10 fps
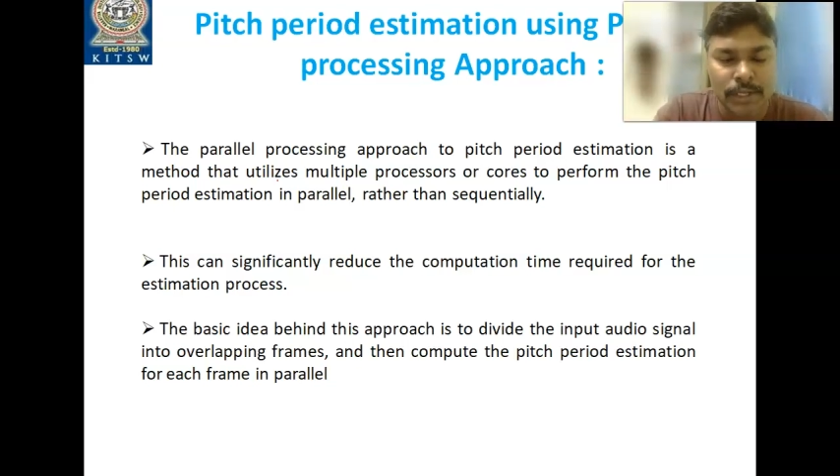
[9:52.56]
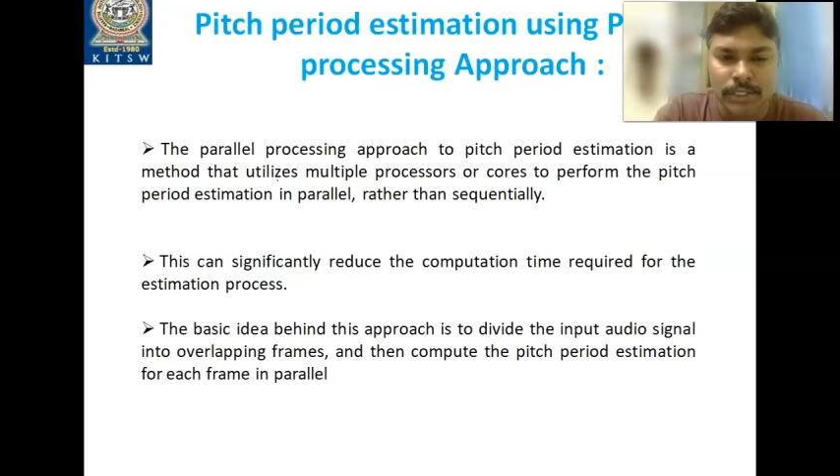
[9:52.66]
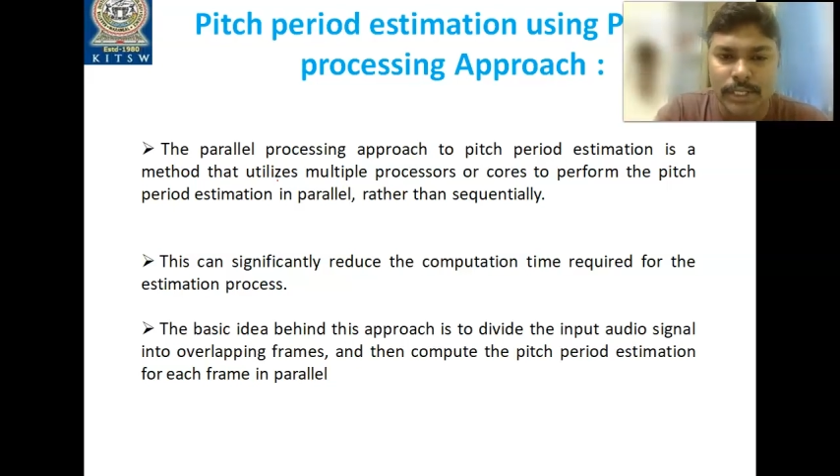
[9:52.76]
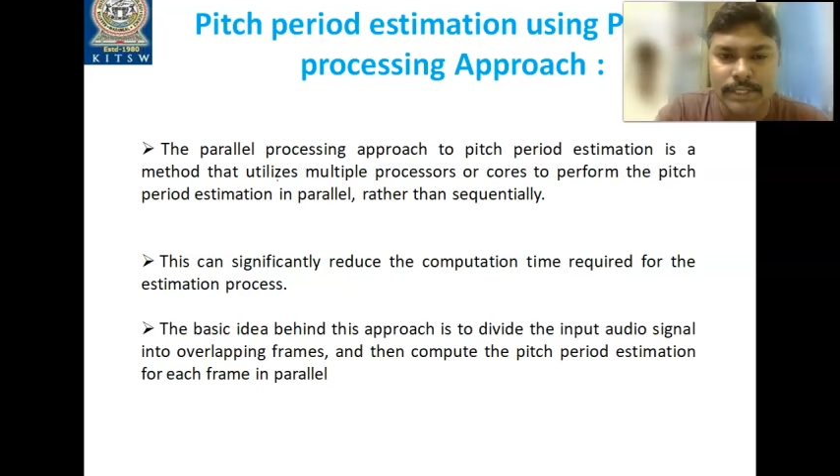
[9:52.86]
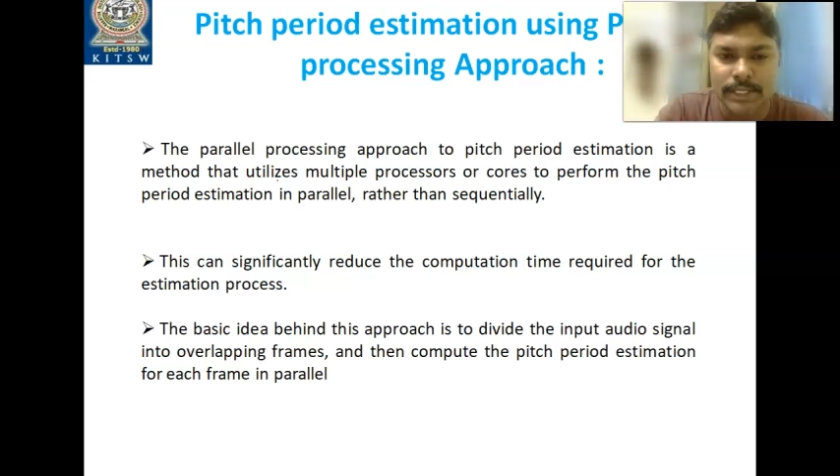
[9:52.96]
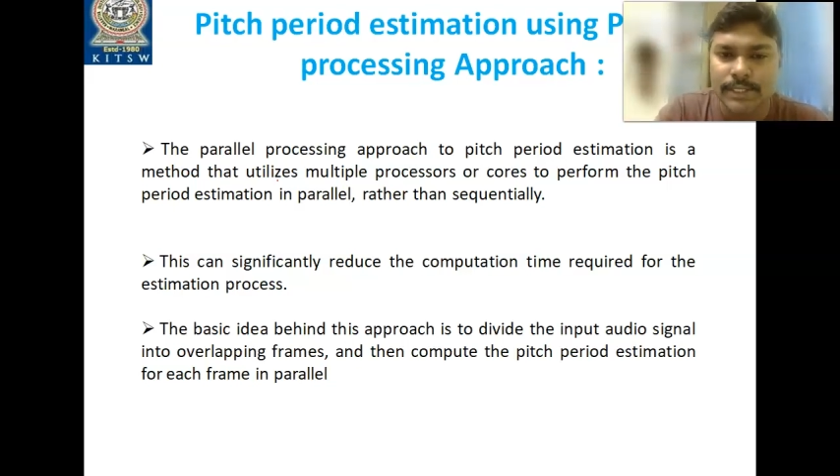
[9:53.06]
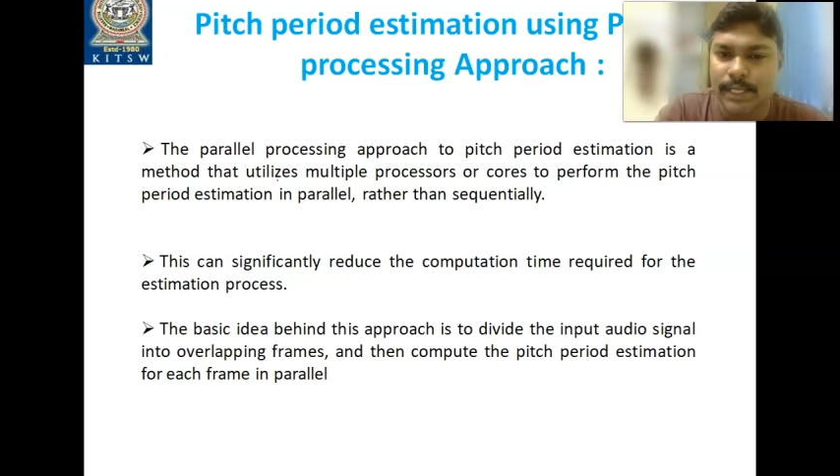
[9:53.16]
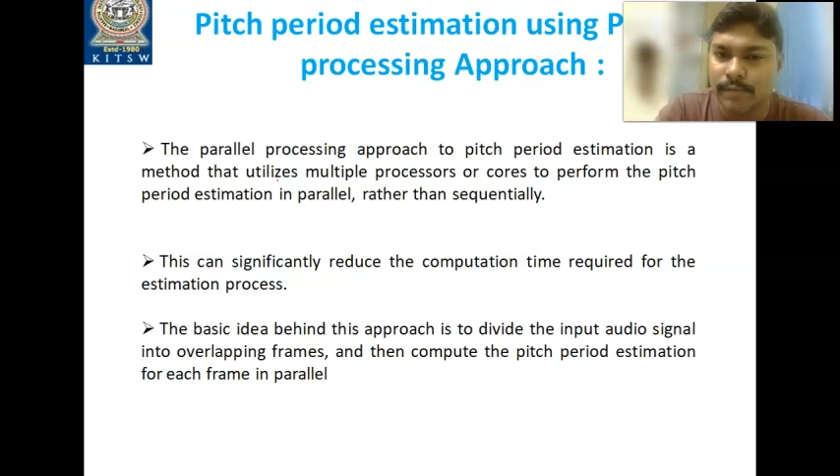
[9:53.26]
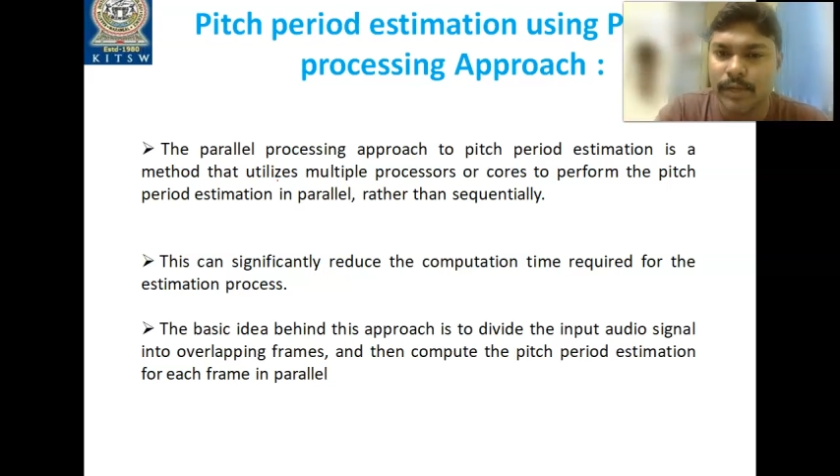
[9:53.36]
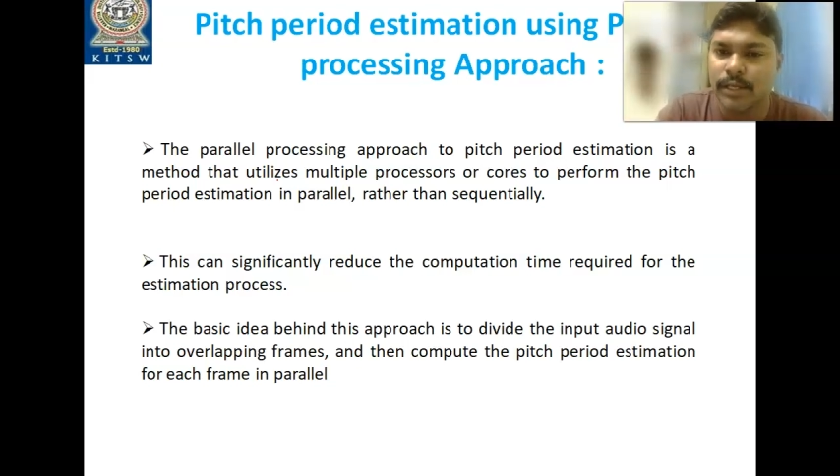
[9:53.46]
So this can
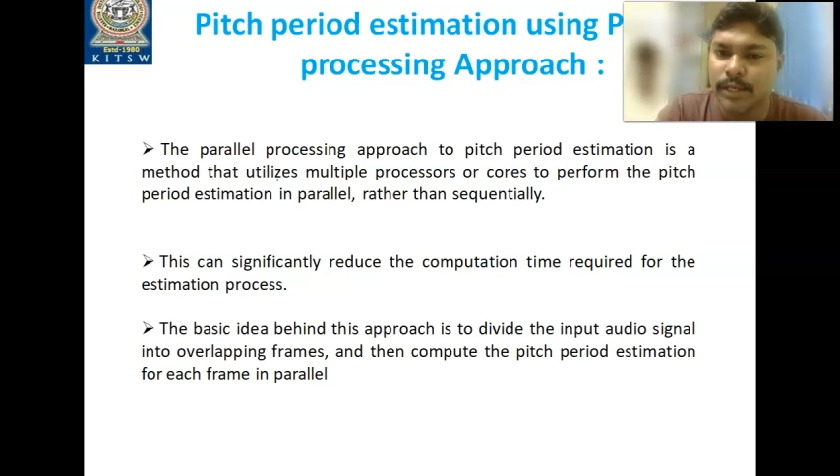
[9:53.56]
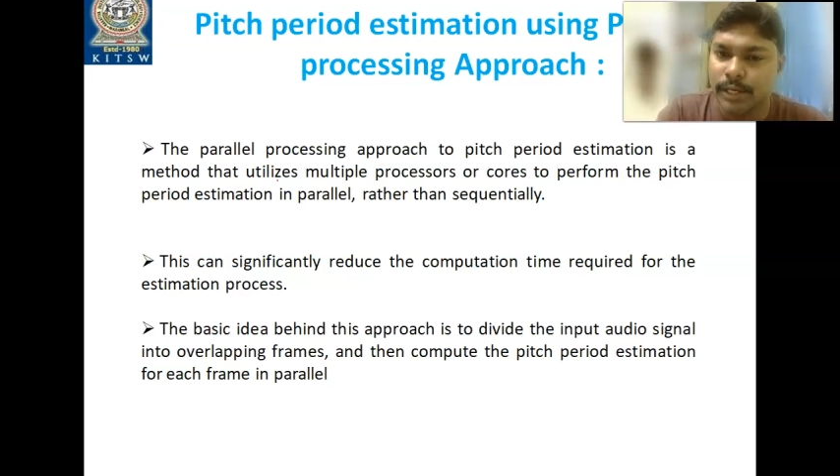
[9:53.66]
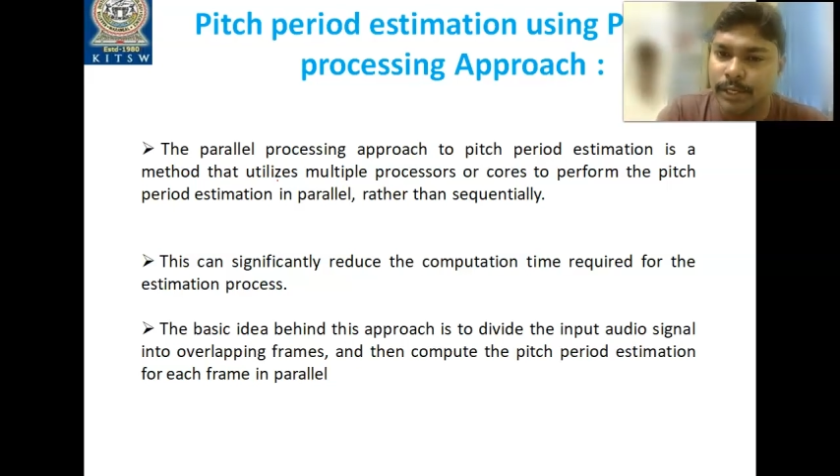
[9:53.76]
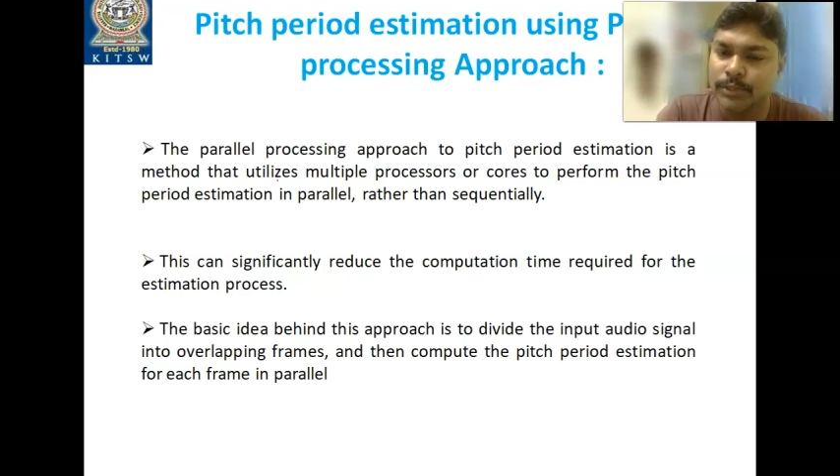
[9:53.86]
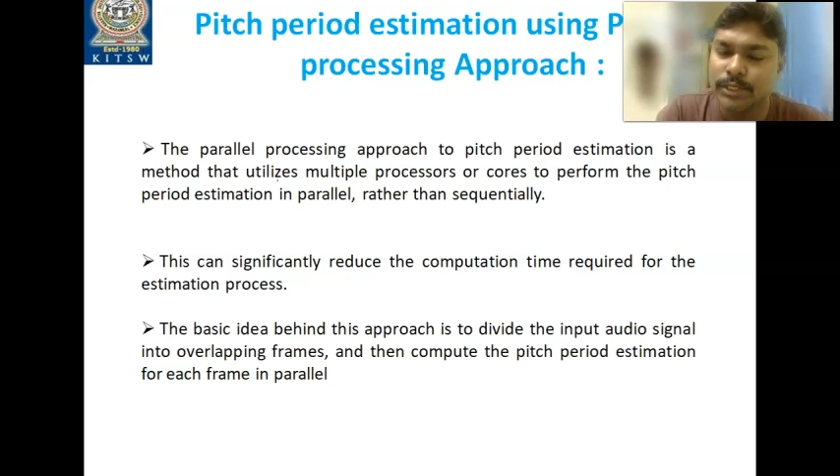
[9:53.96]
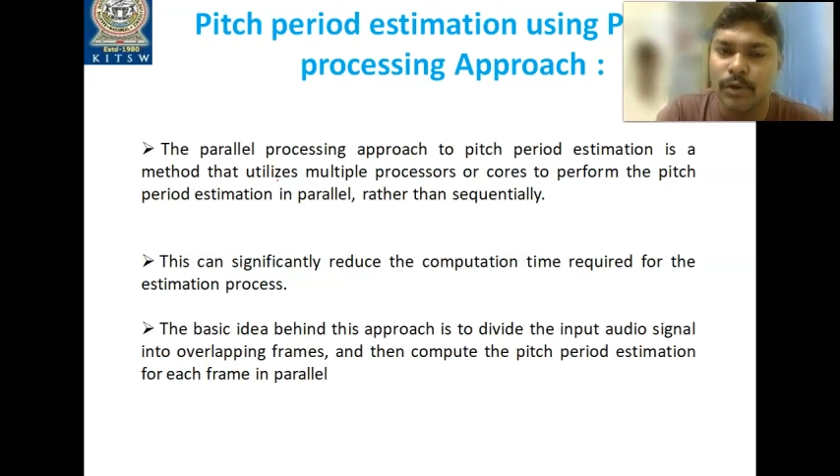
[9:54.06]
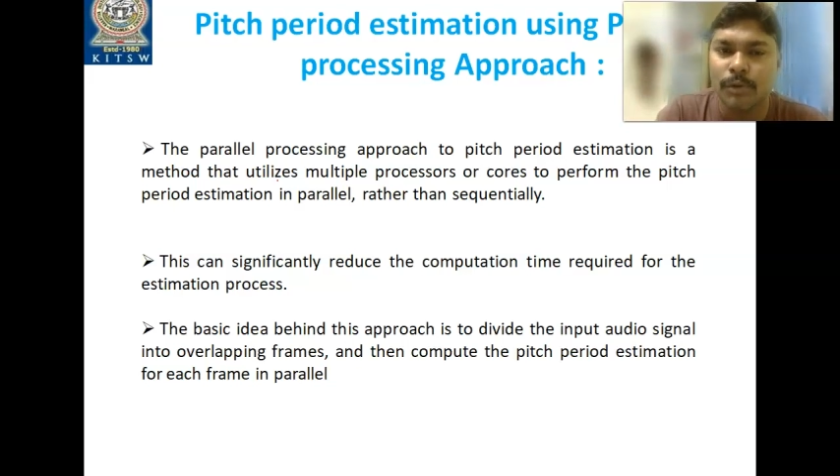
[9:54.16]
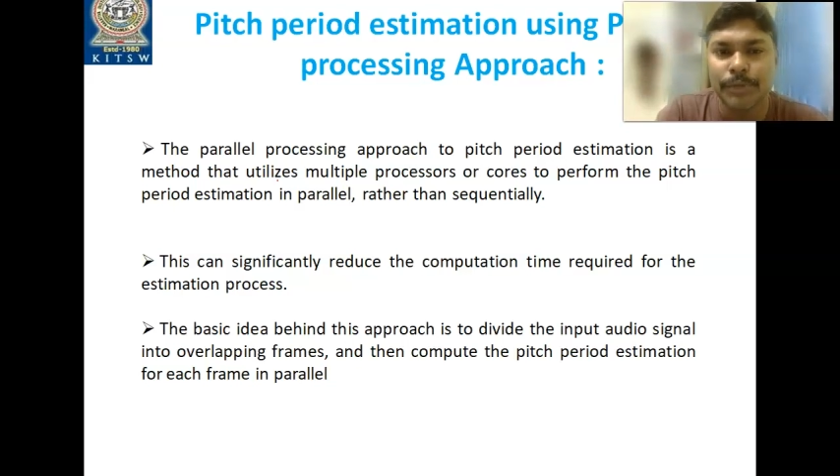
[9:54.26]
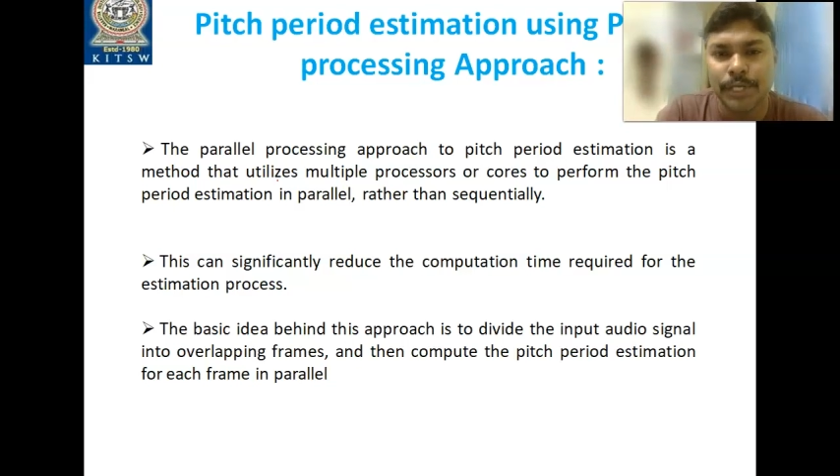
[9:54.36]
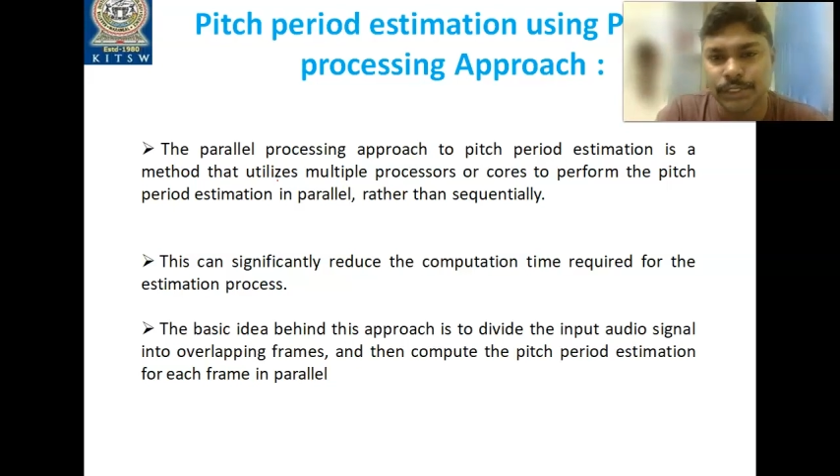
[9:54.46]
significantly reduce the
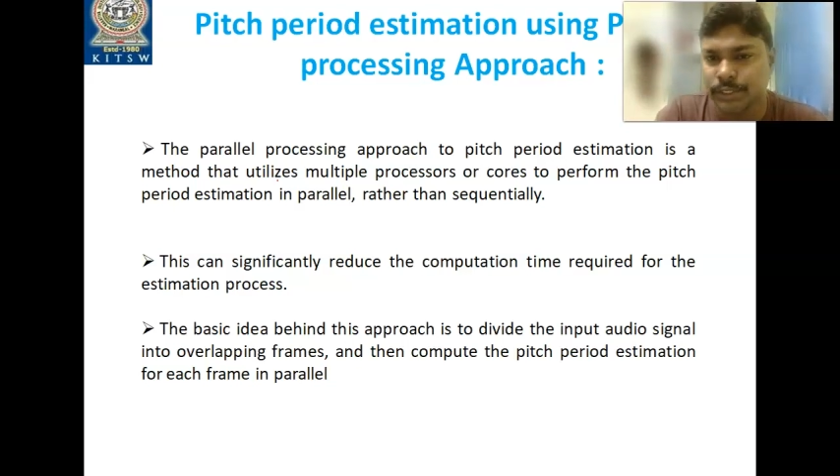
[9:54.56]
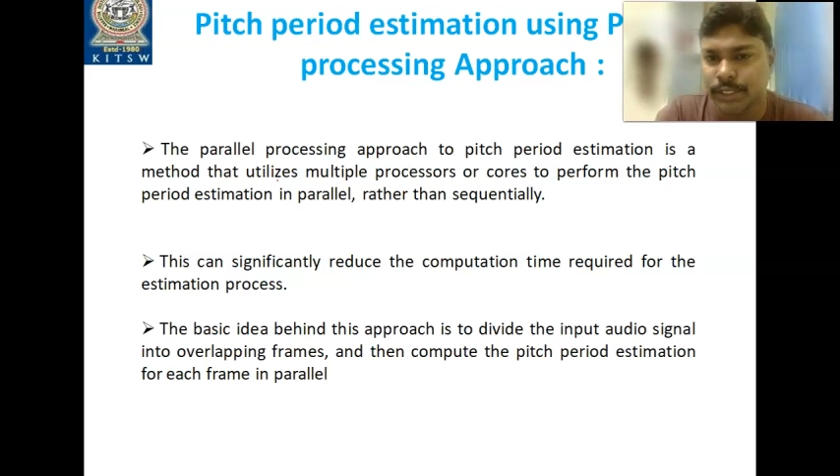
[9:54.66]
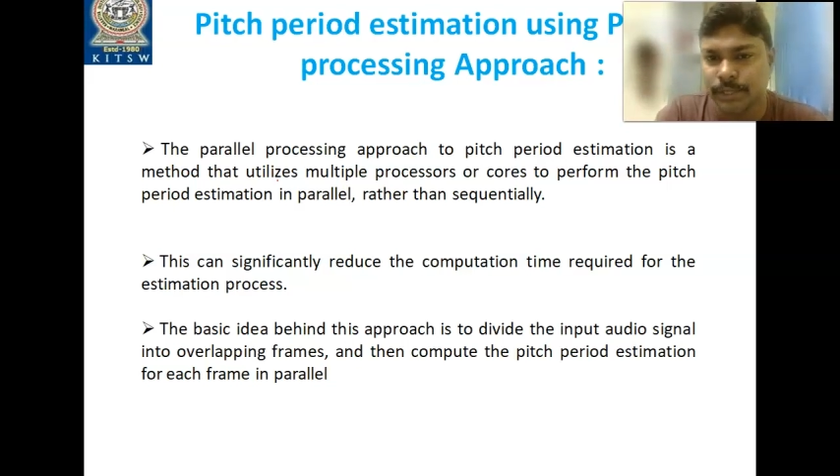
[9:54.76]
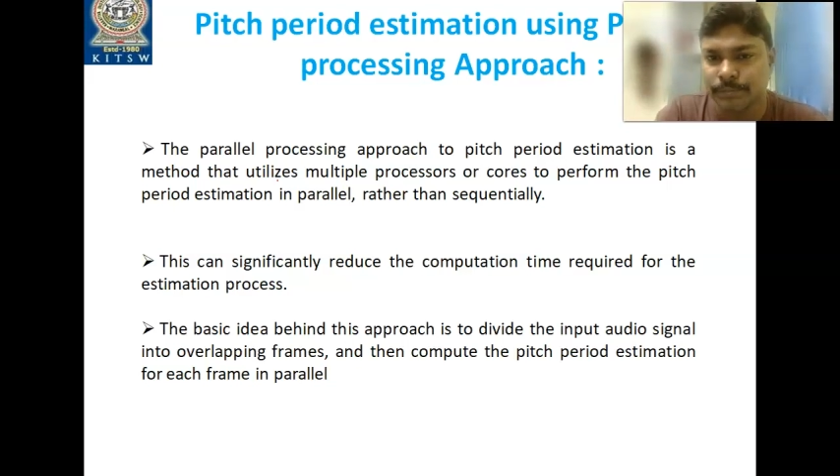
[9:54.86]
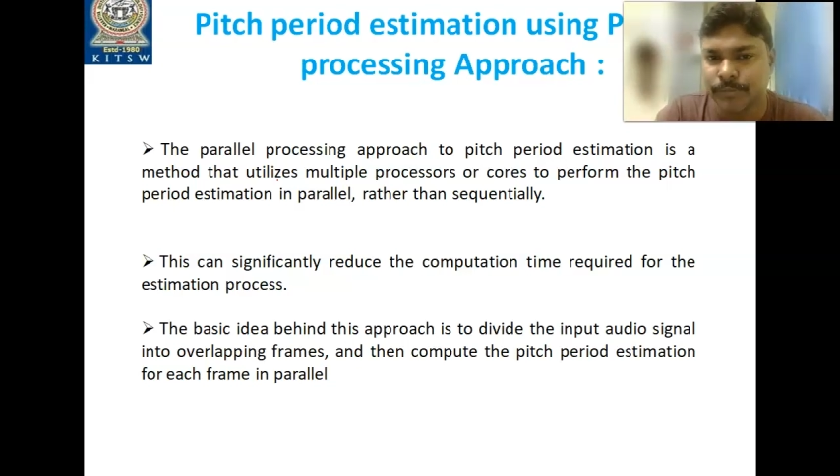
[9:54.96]
computation time,